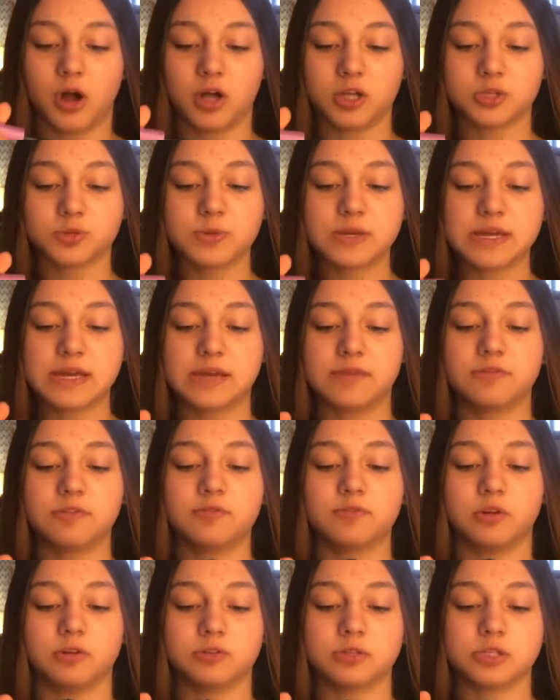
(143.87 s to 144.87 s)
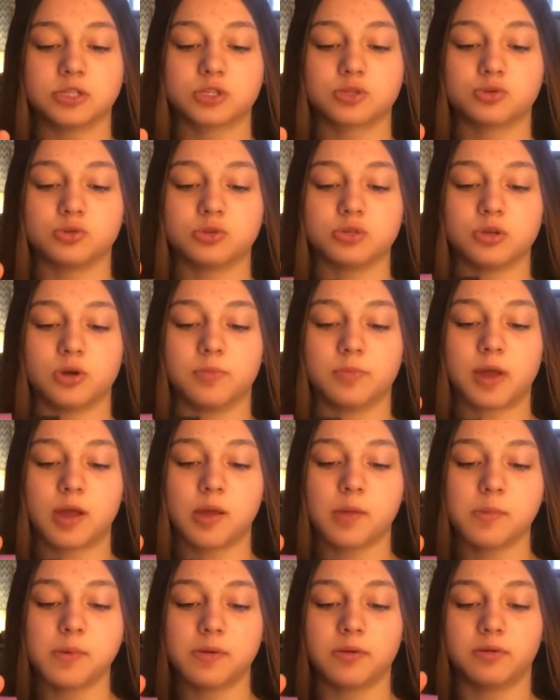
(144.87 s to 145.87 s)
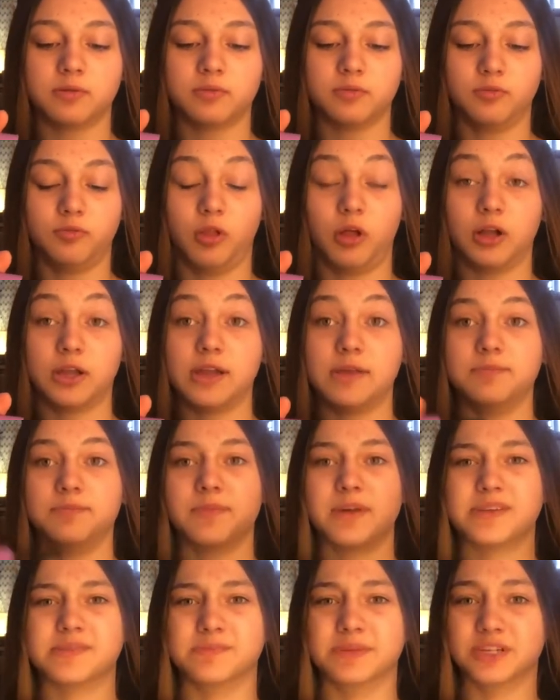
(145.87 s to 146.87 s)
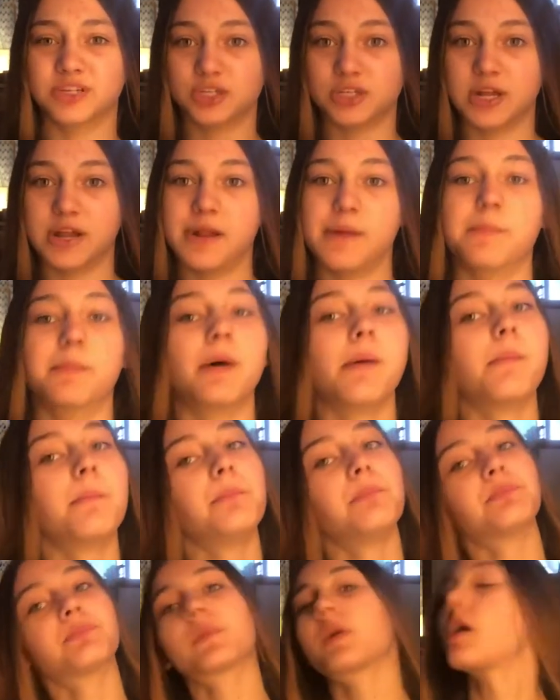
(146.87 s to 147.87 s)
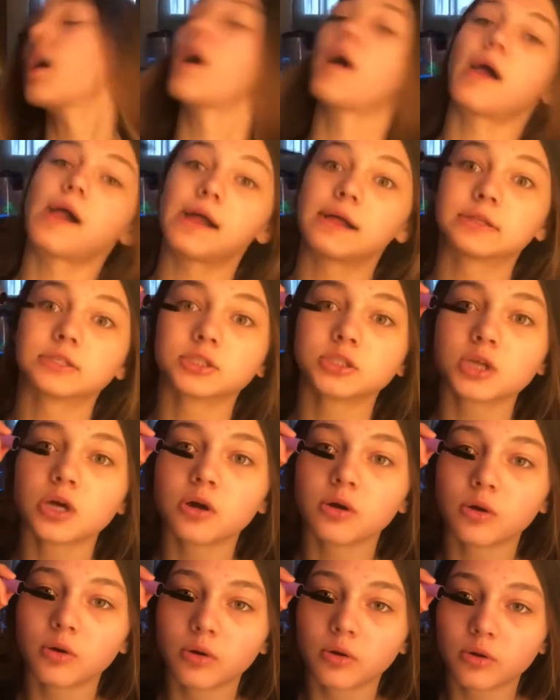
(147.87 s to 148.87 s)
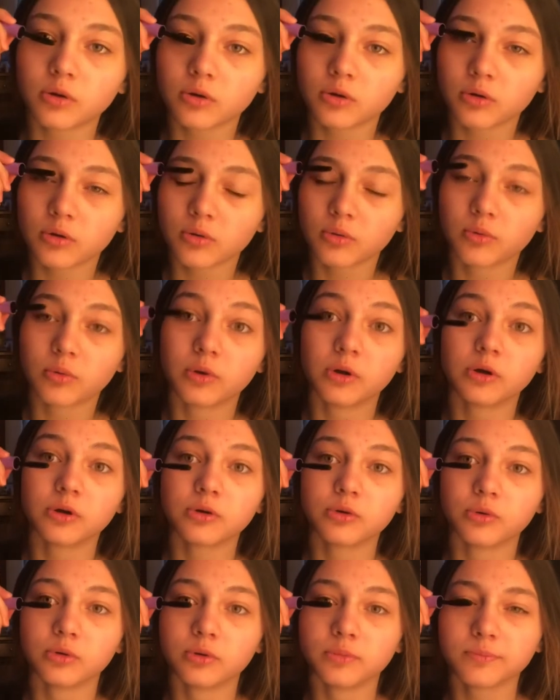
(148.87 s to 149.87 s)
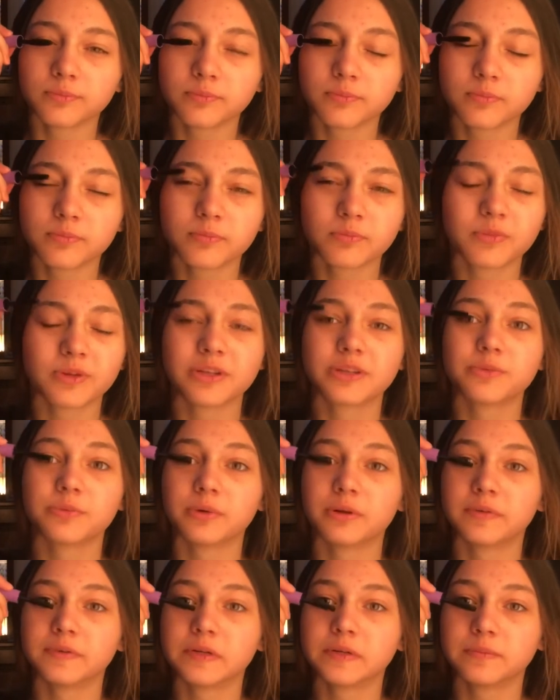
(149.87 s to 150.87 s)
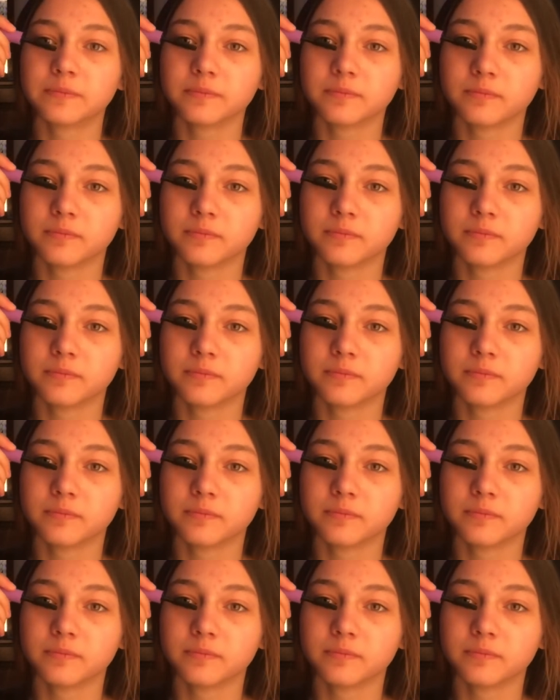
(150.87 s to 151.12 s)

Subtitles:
Also, we can't perform in school, so I'm not gonna be vlogging as much today, but that's cool. That's whatever.